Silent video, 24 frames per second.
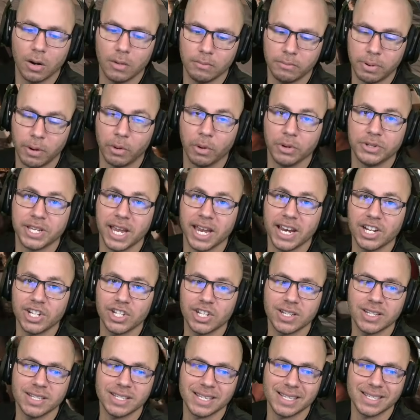But
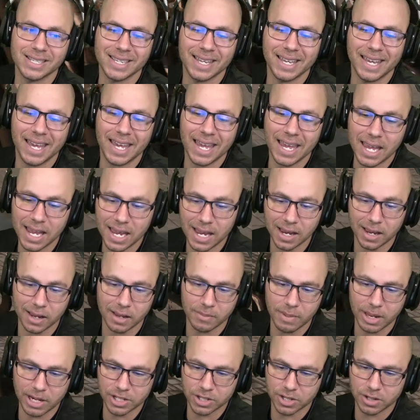rotations is king.
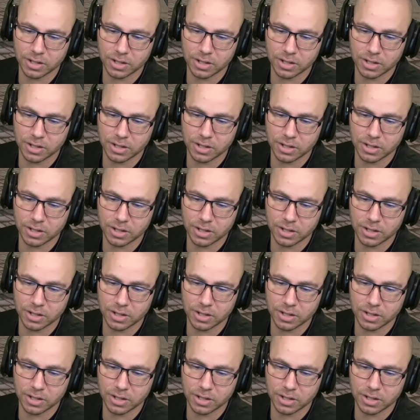Make sure you're